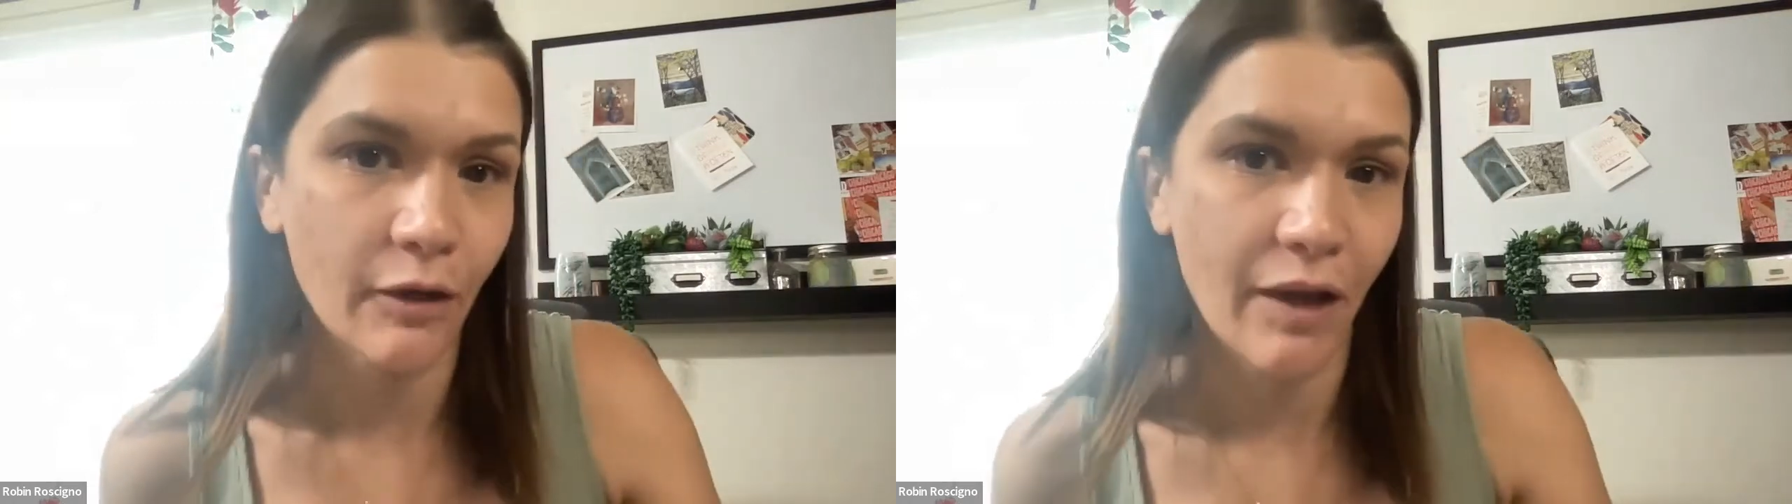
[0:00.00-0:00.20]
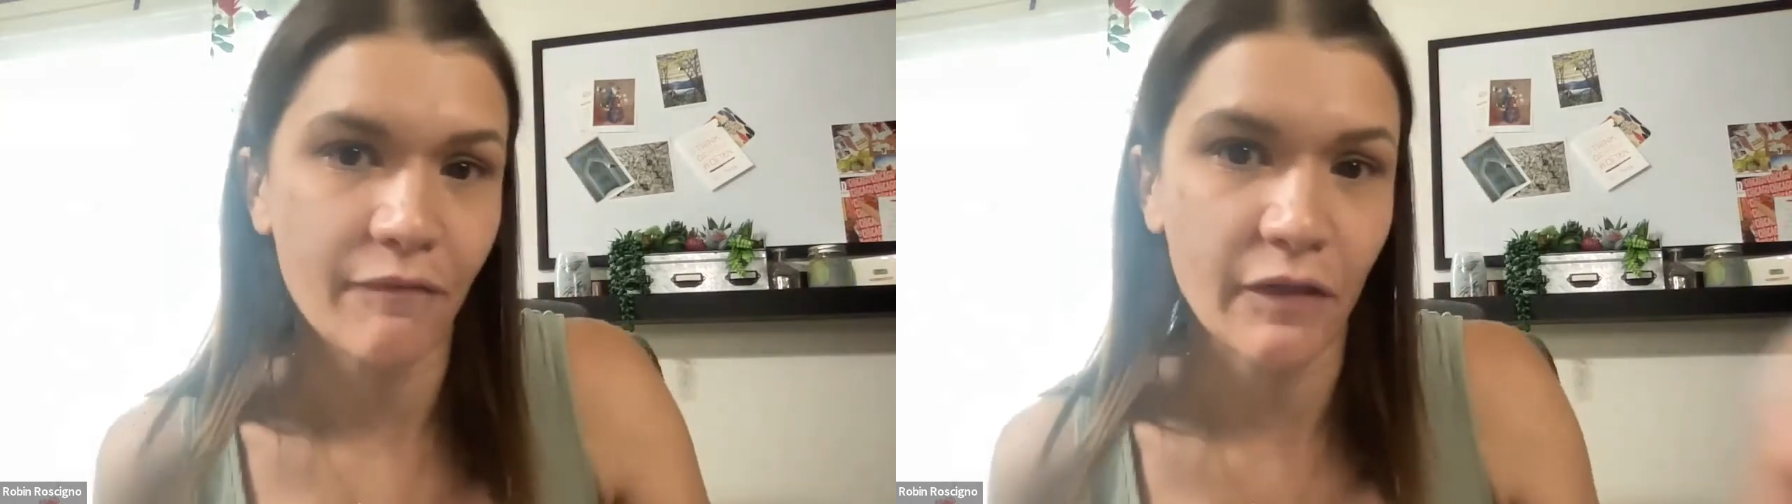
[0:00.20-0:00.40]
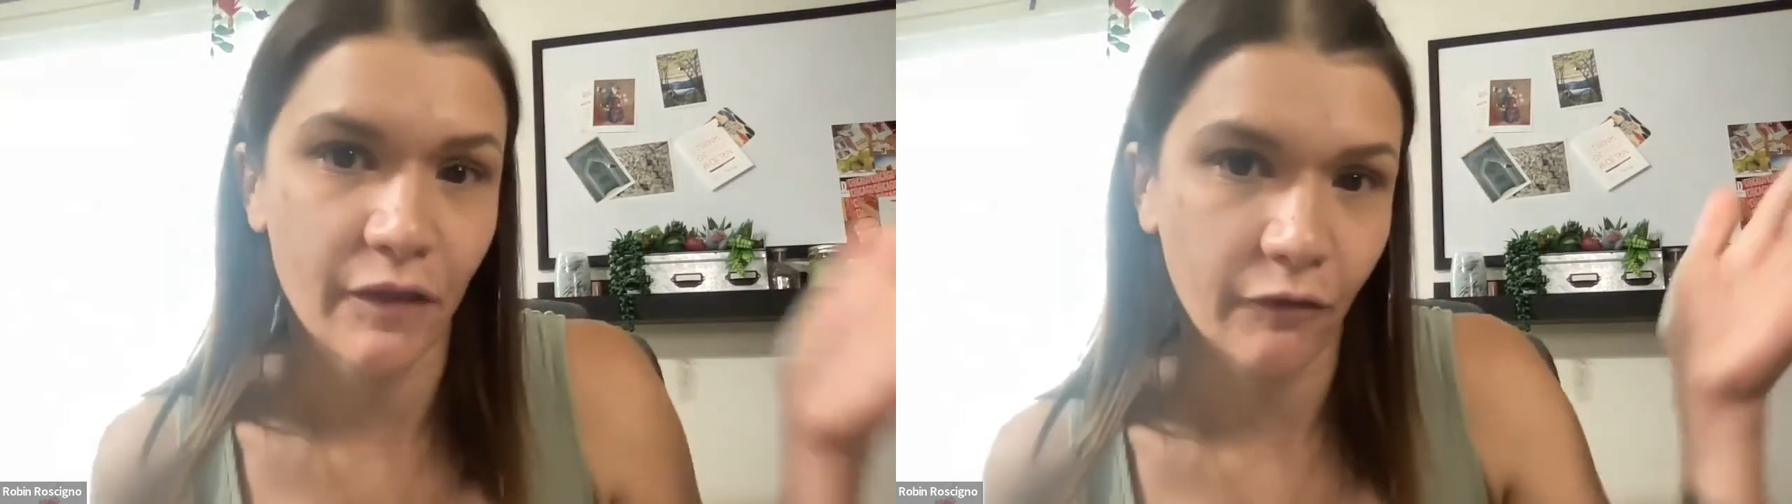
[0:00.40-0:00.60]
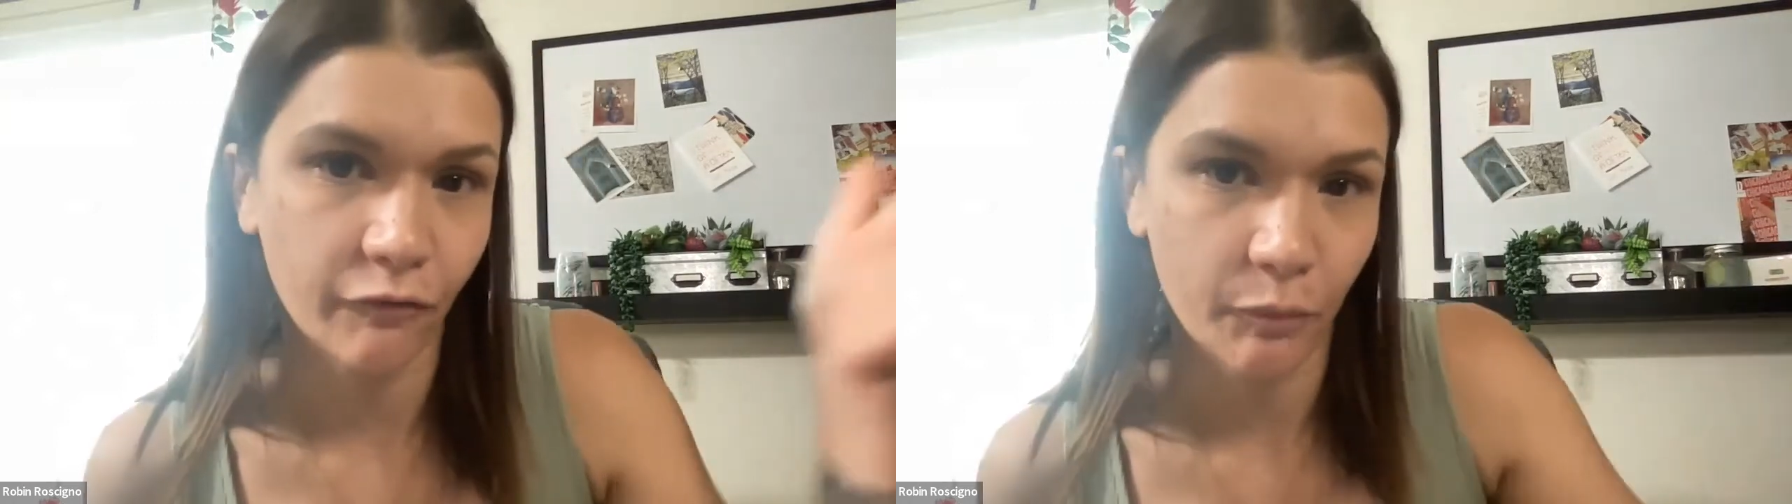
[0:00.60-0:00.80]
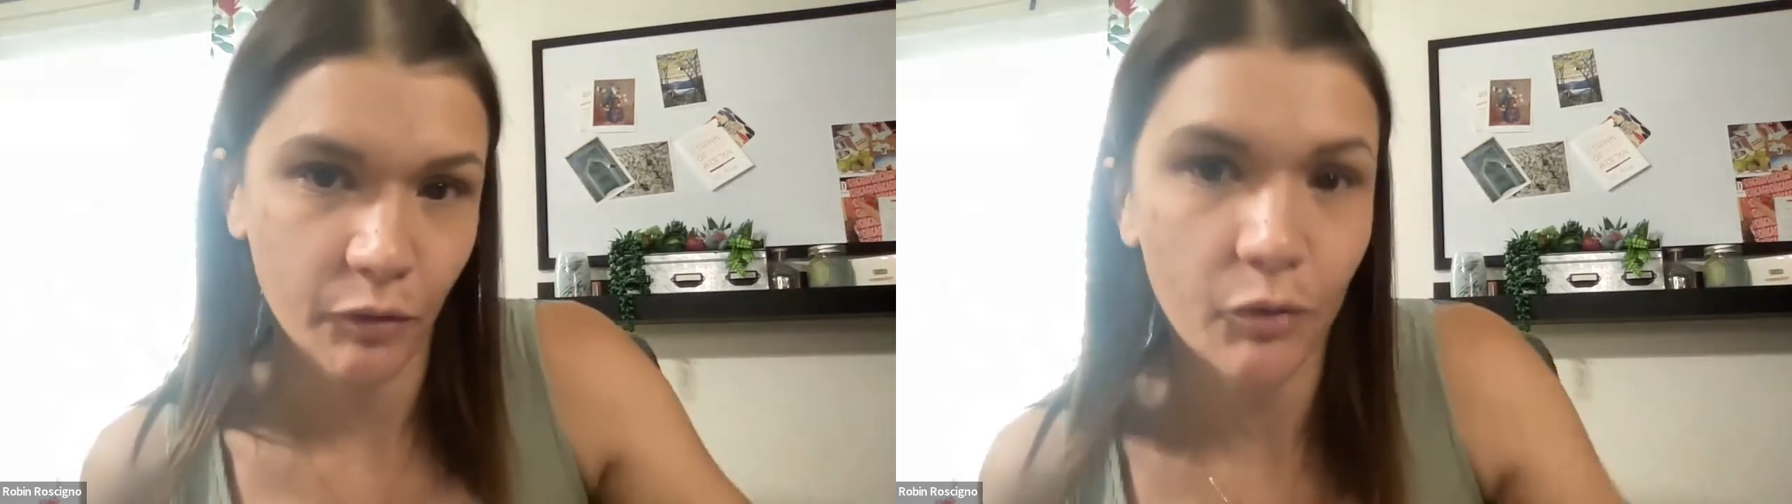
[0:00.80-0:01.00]
don't have anything
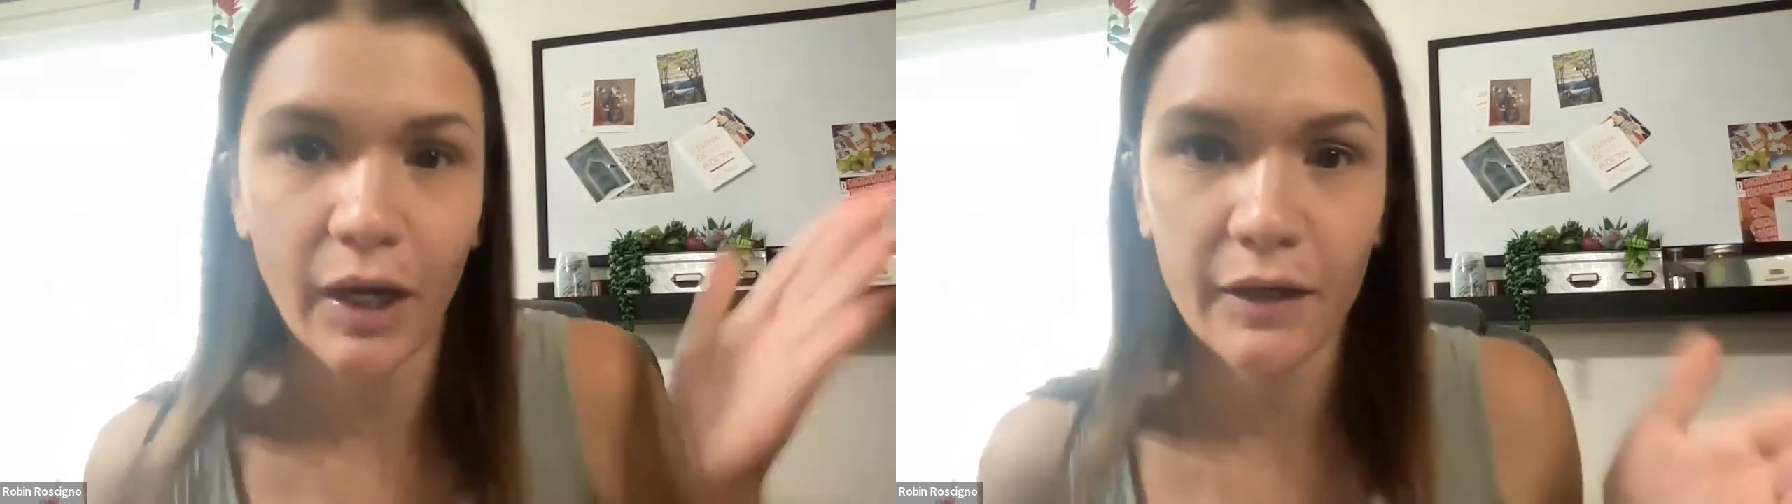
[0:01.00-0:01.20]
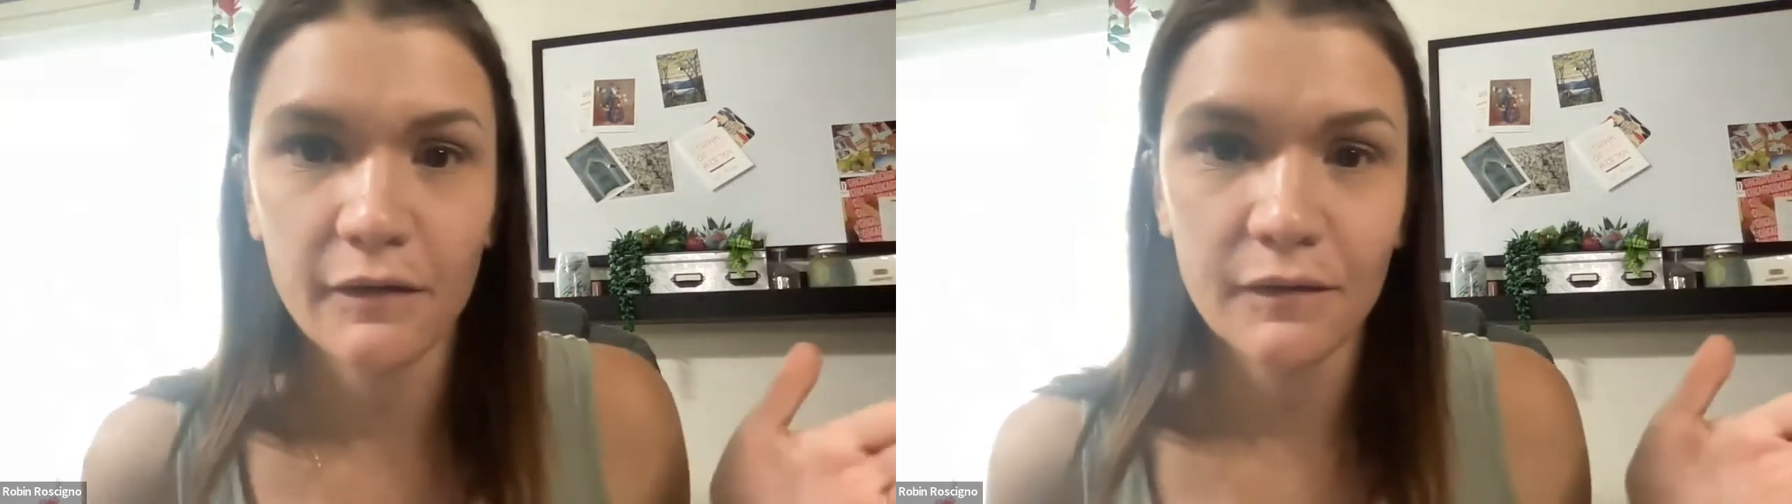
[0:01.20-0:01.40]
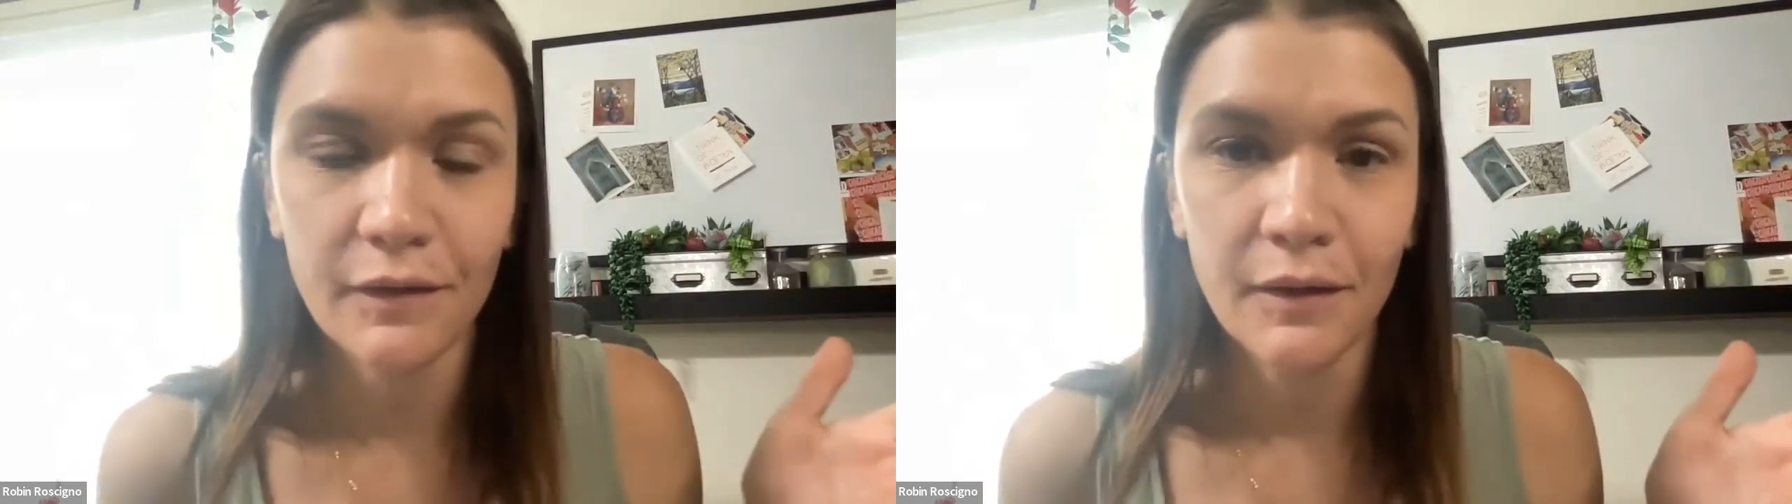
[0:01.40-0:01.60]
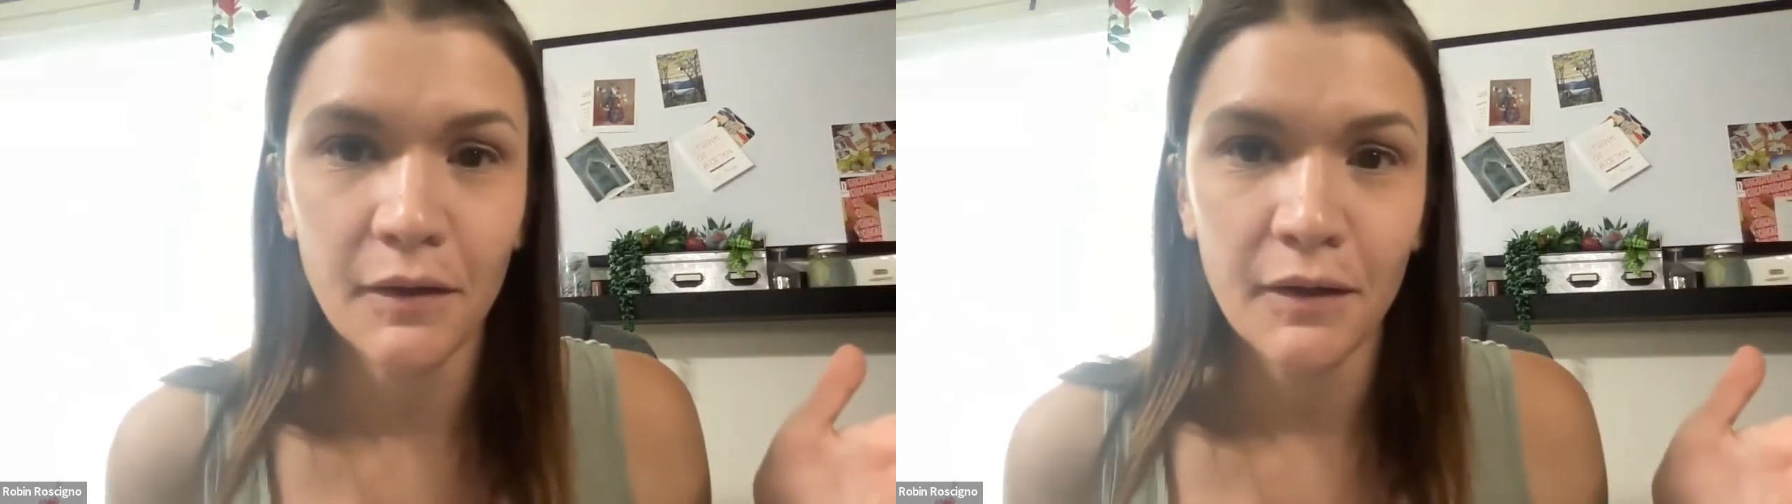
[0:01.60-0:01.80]
from you guys.